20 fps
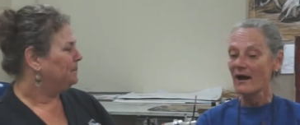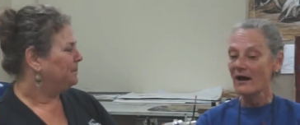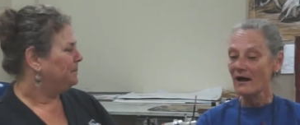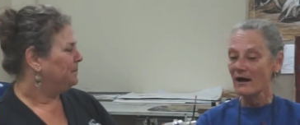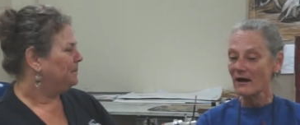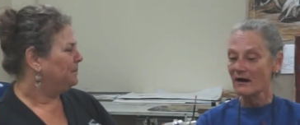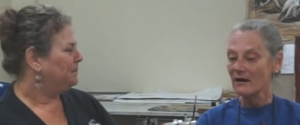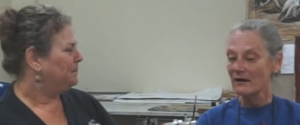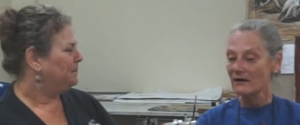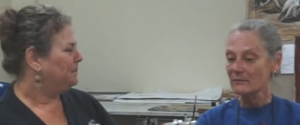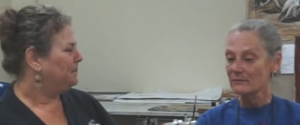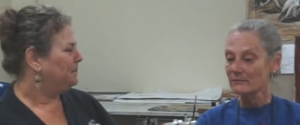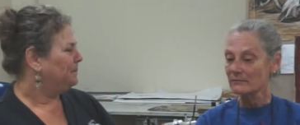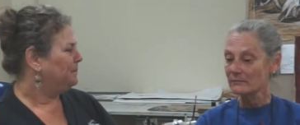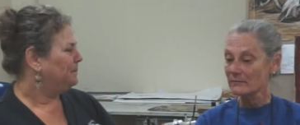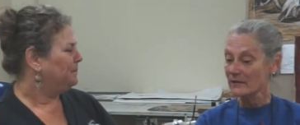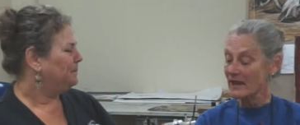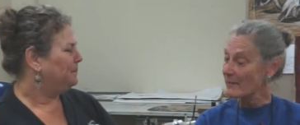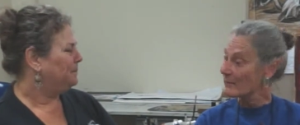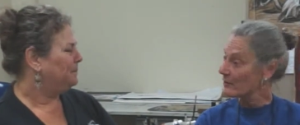
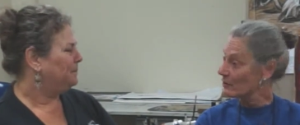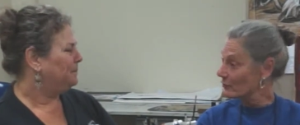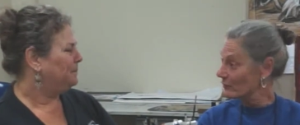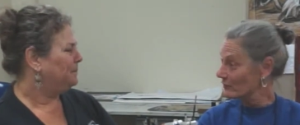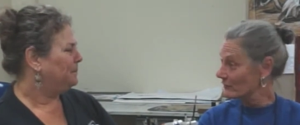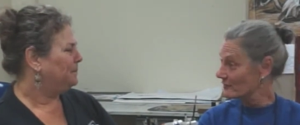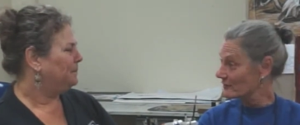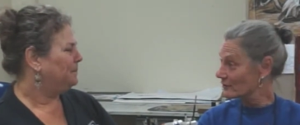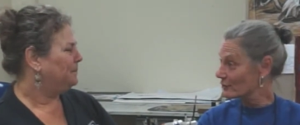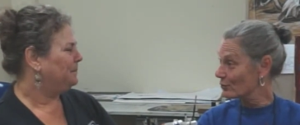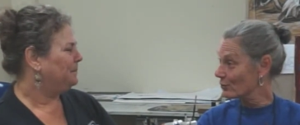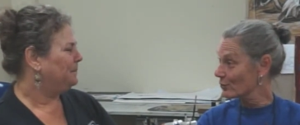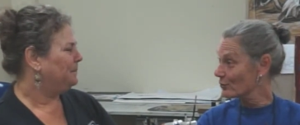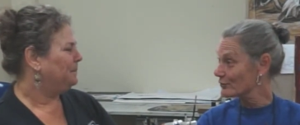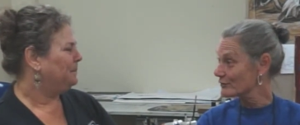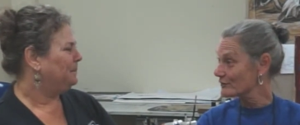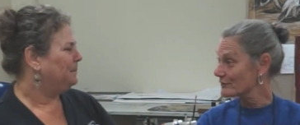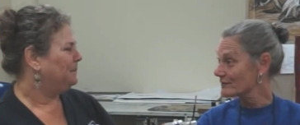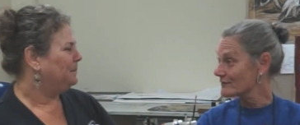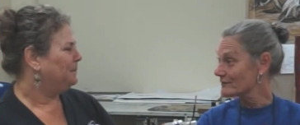Speaker 1: Um, coming doing this
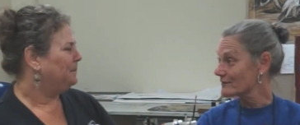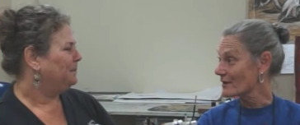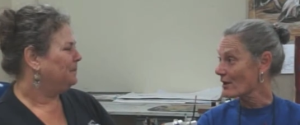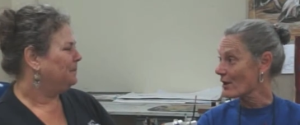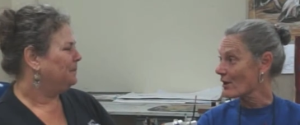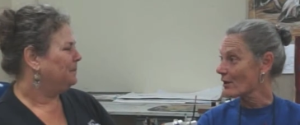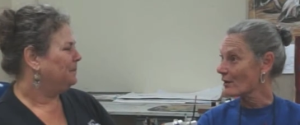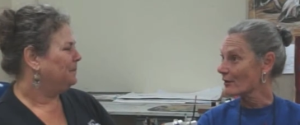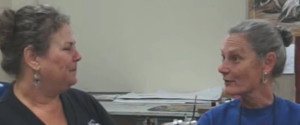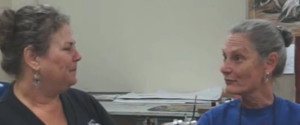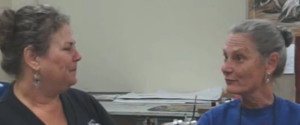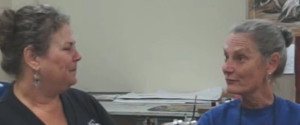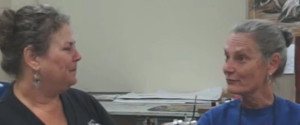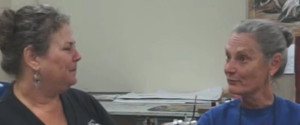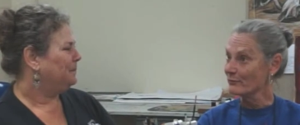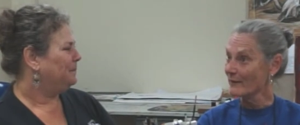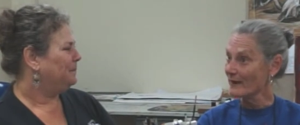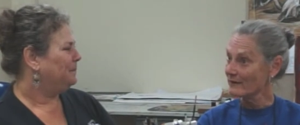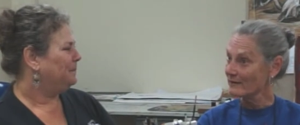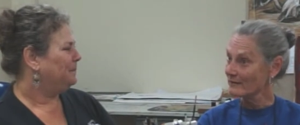course, I've
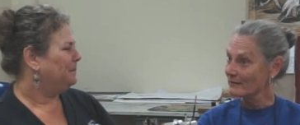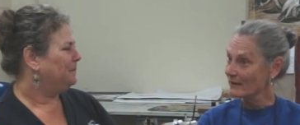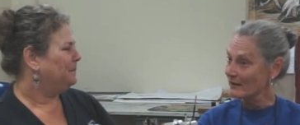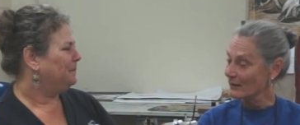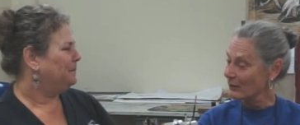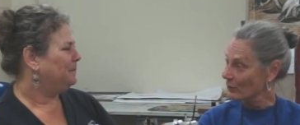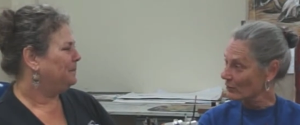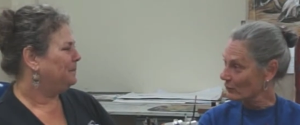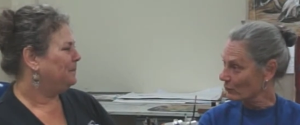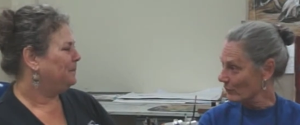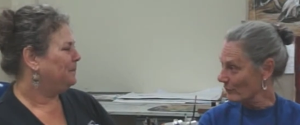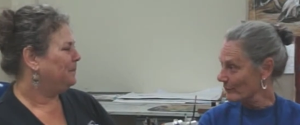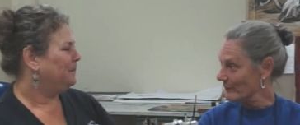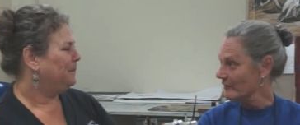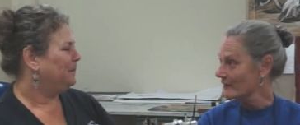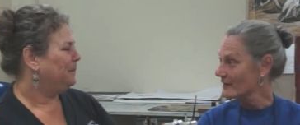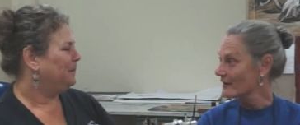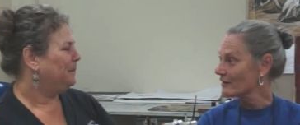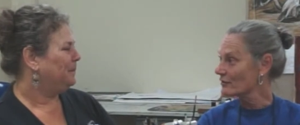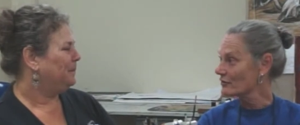met a lot of
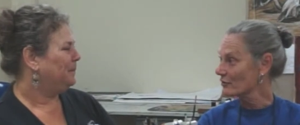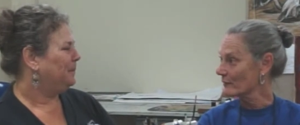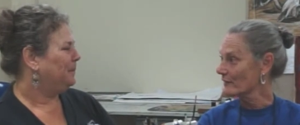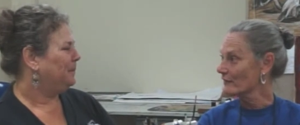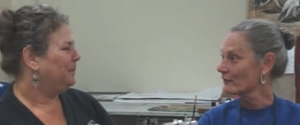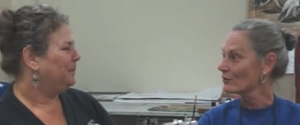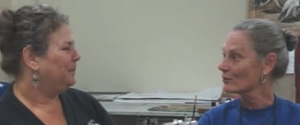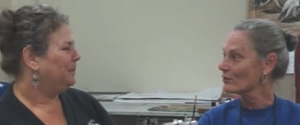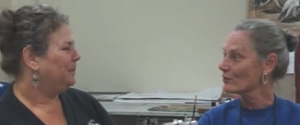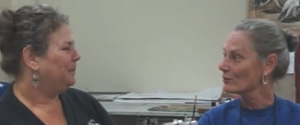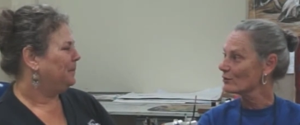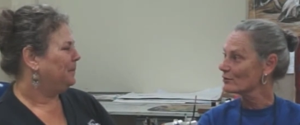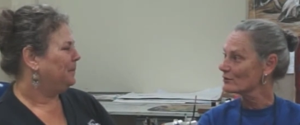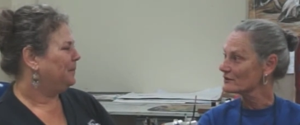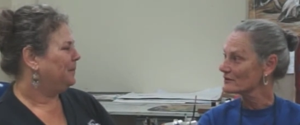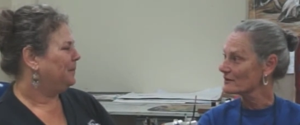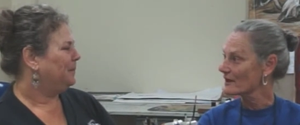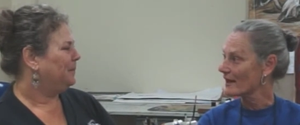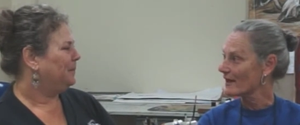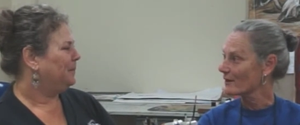women that are doing the
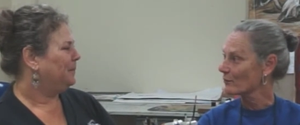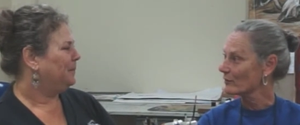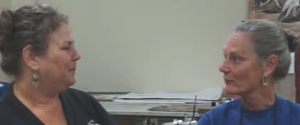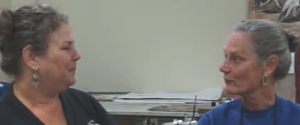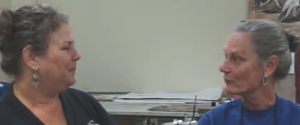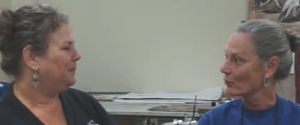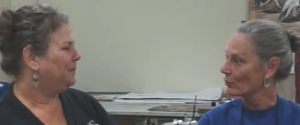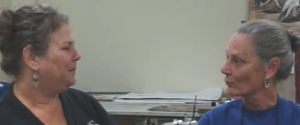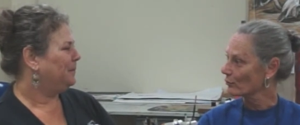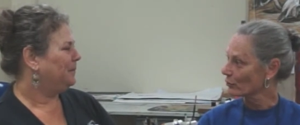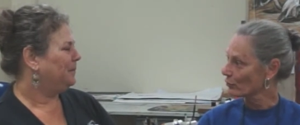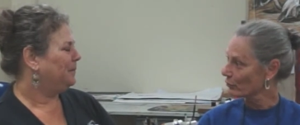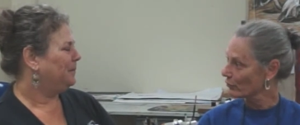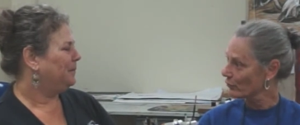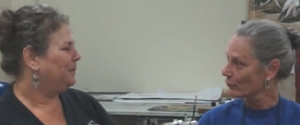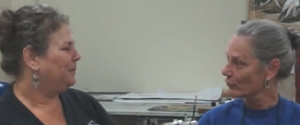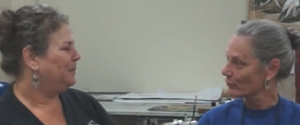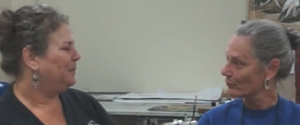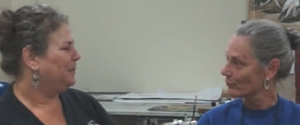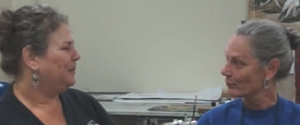course, and we formed a
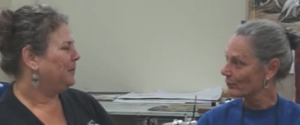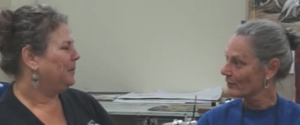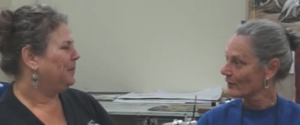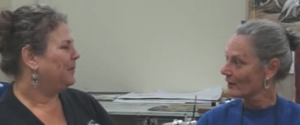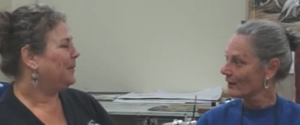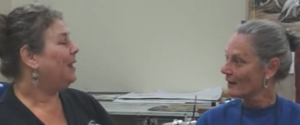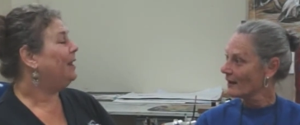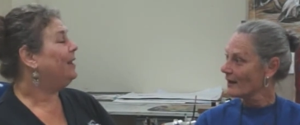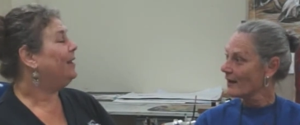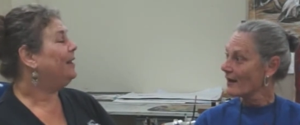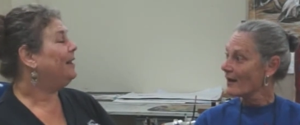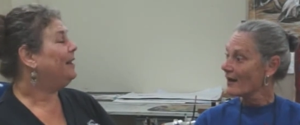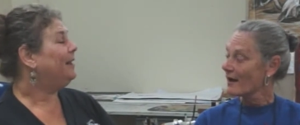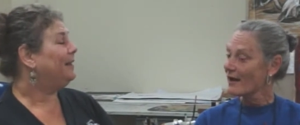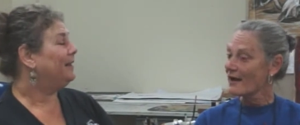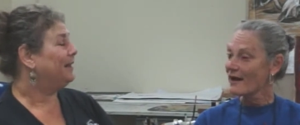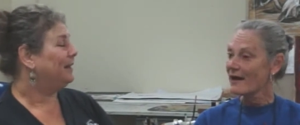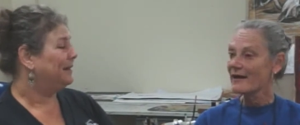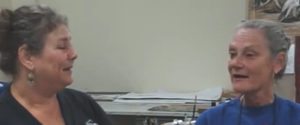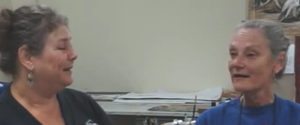group.
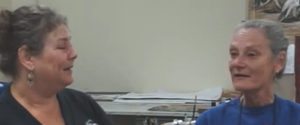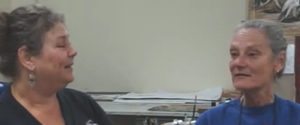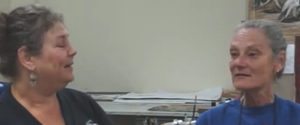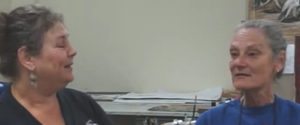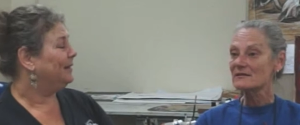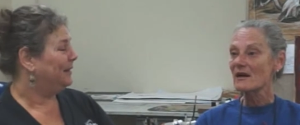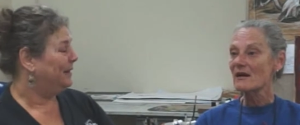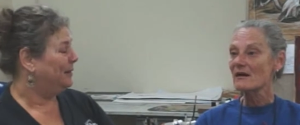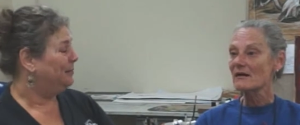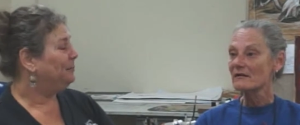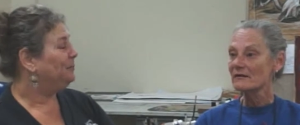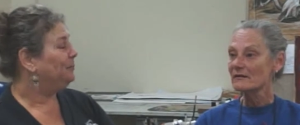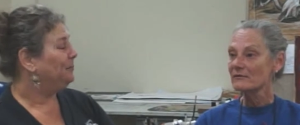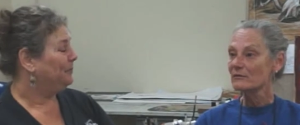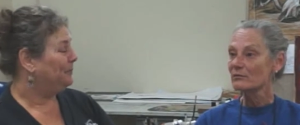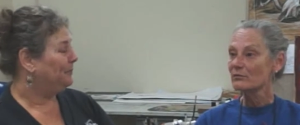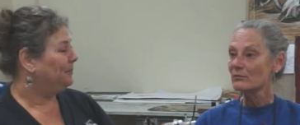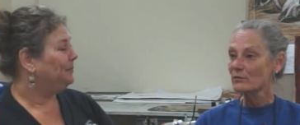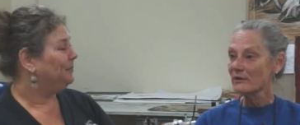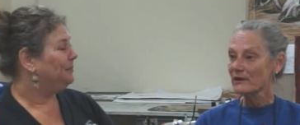Ah, and so
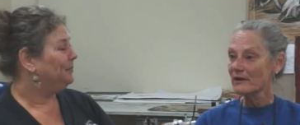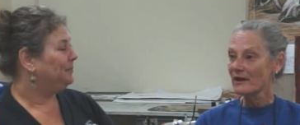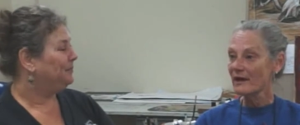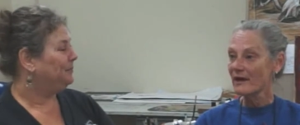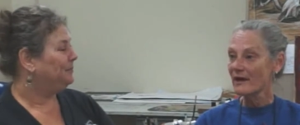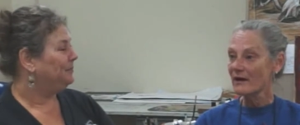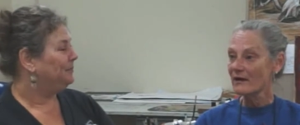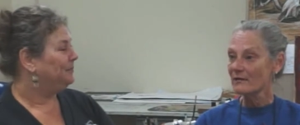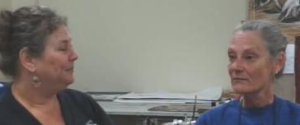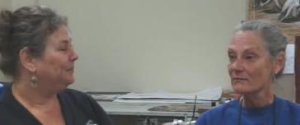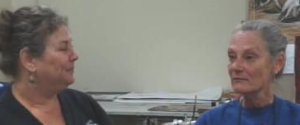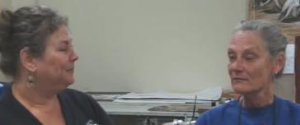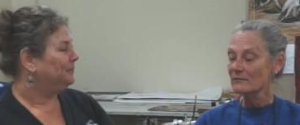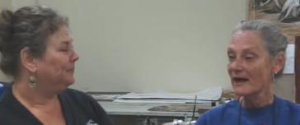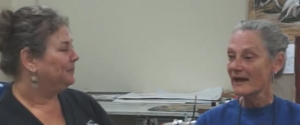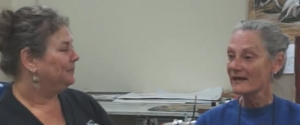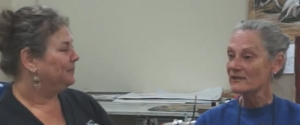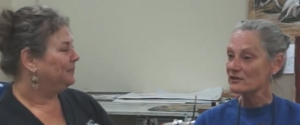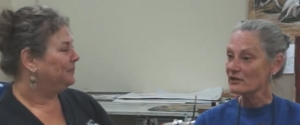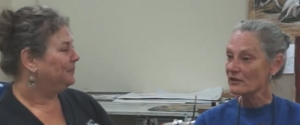yeah. we um,
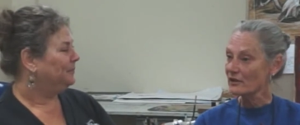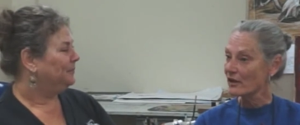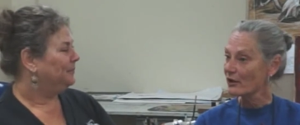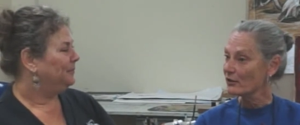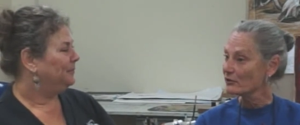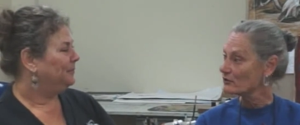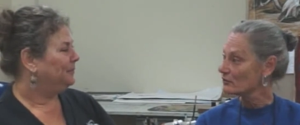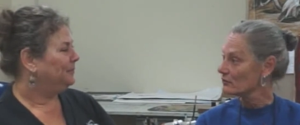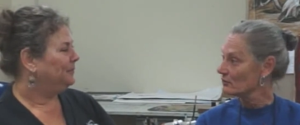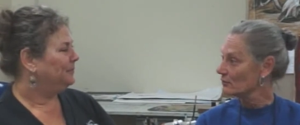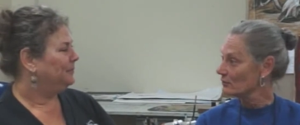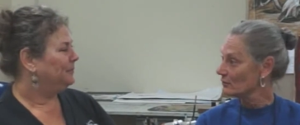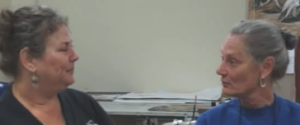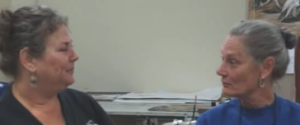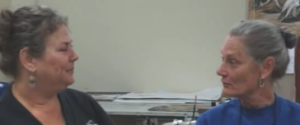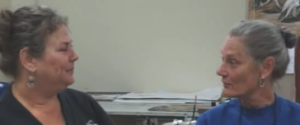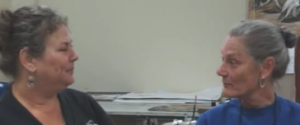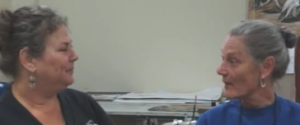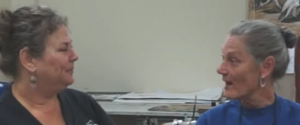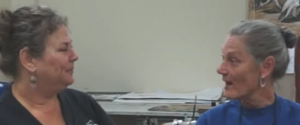actually go to the